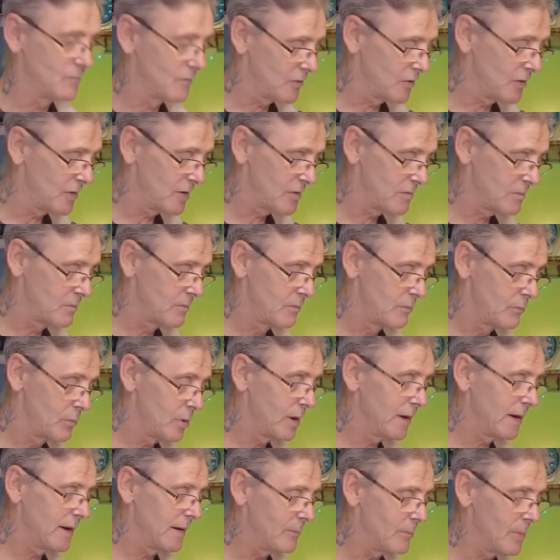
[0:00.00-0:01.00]
says,
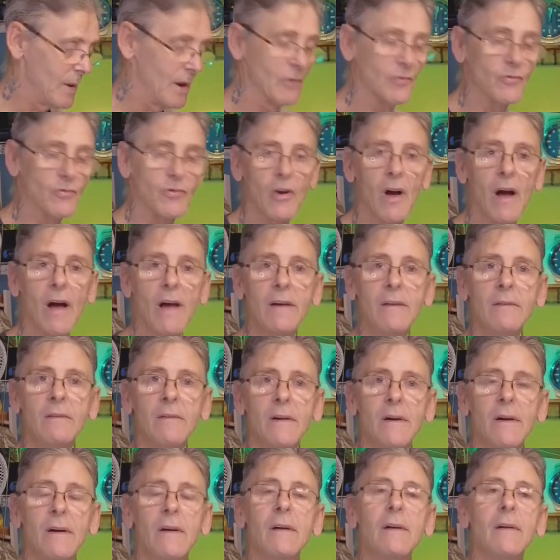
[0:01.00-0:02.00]
bring it back, Shane,
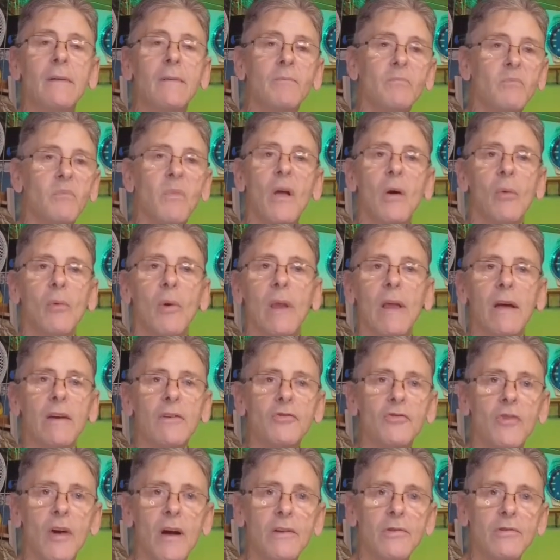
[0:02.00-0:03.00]
we'll
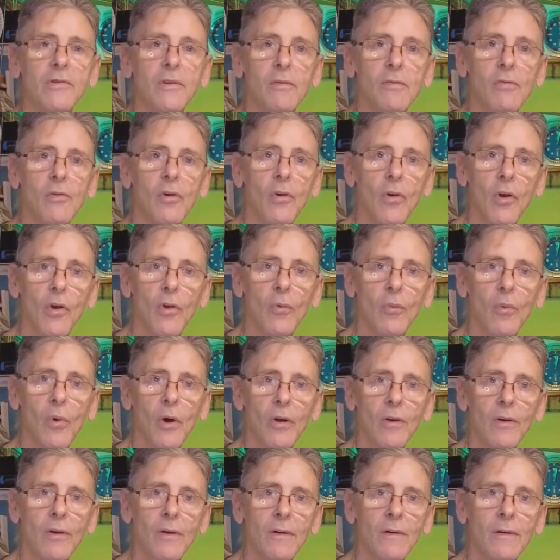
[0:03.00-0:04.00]
exchange it for another
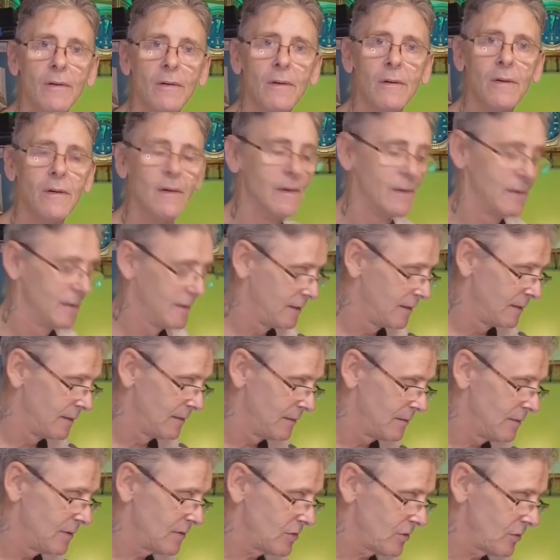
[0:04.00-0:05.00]
one.
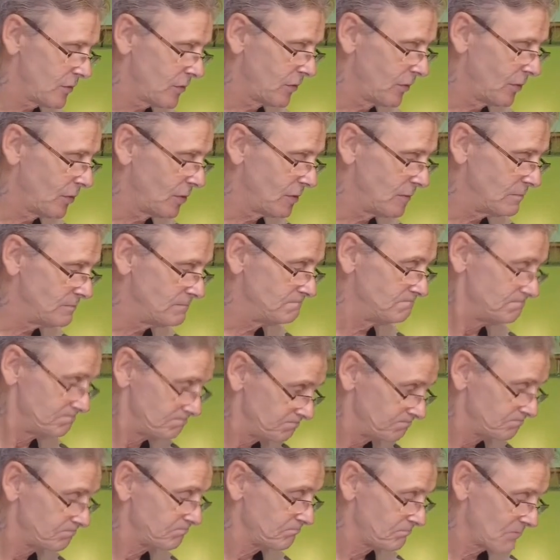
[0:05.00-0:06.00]
Which I thought,
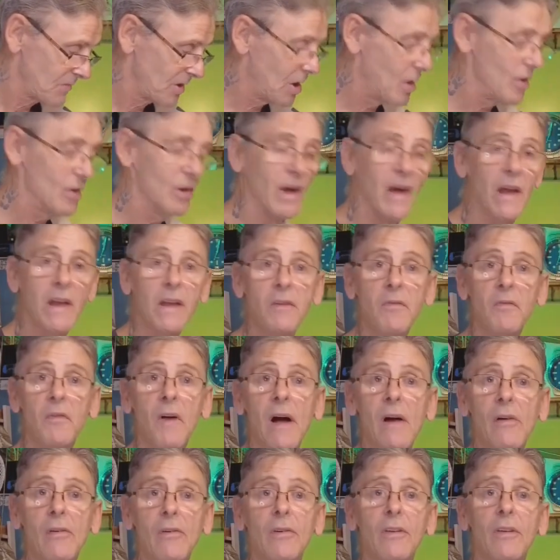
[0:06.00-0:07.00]
can't get any
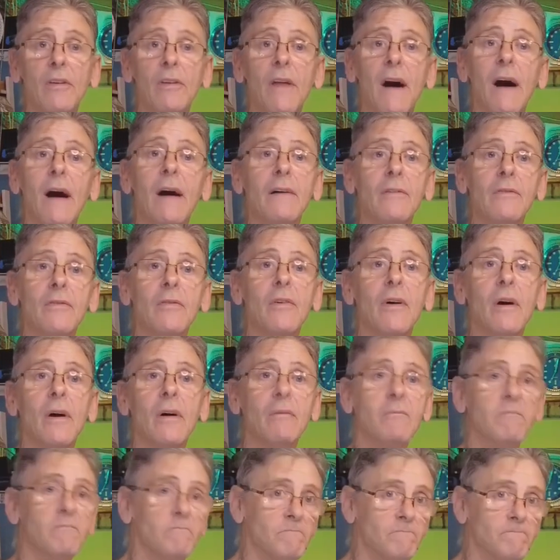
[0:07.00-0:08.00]
fairer than that. So
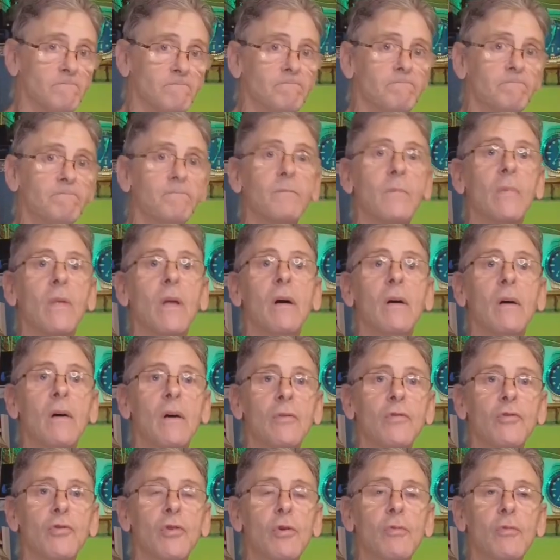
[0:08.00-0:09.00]

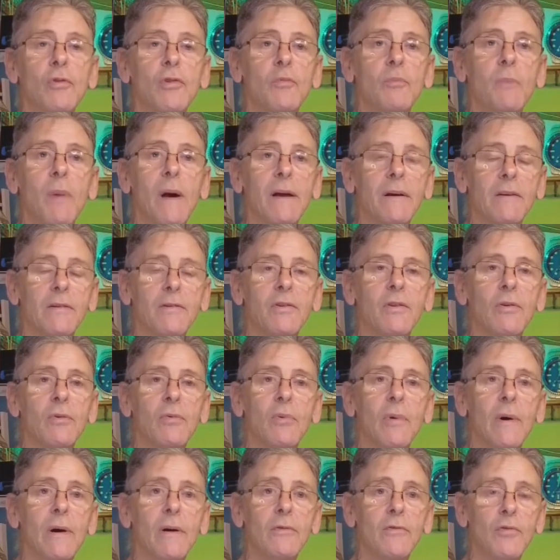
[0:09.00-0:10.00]
due respects
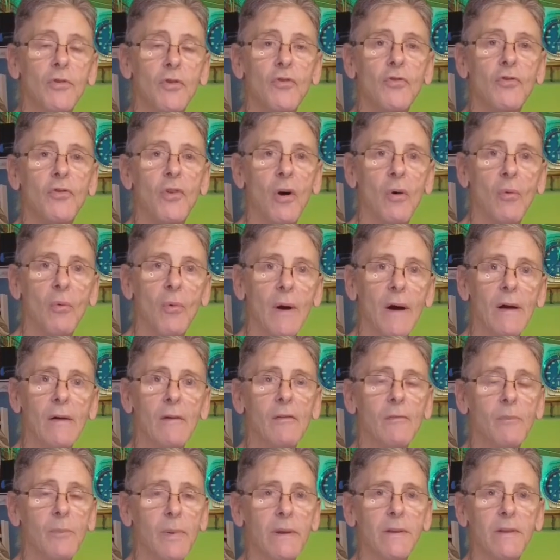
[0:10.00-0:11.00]
to Solware,
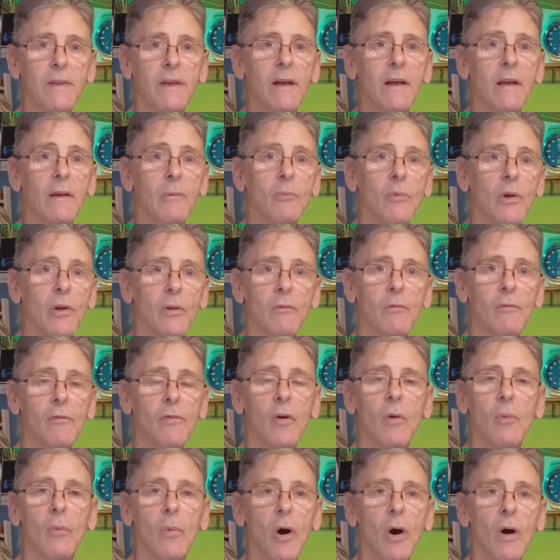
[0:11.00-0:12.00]
I've been dealing with them for
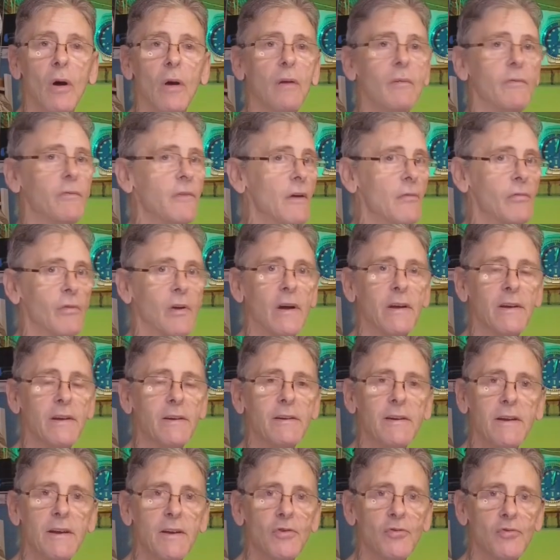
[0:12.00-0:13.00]
a while, I've never had
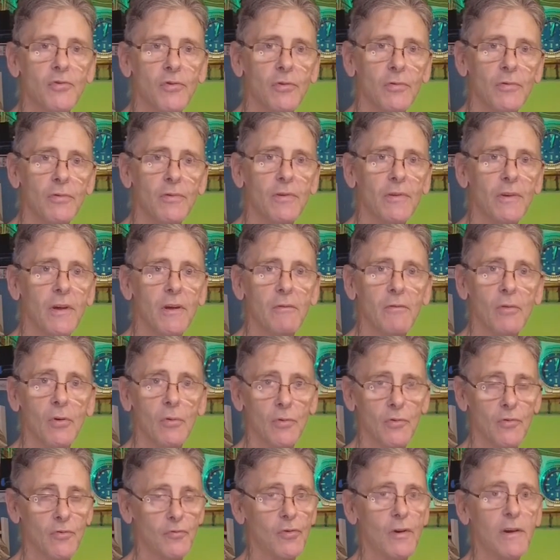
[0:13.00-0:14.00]
any issues and they've
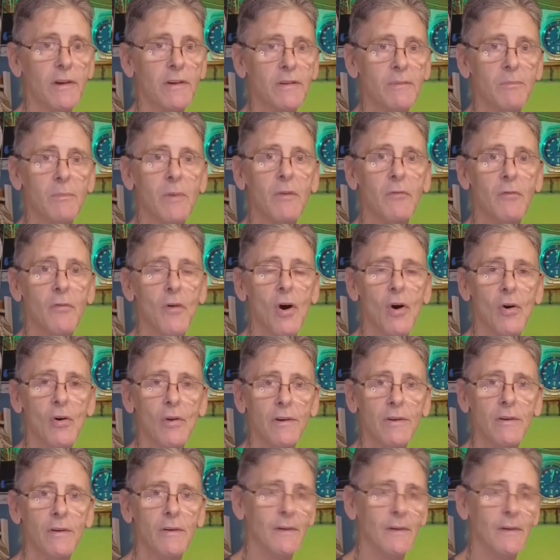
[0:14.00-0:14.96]
always treated me fine.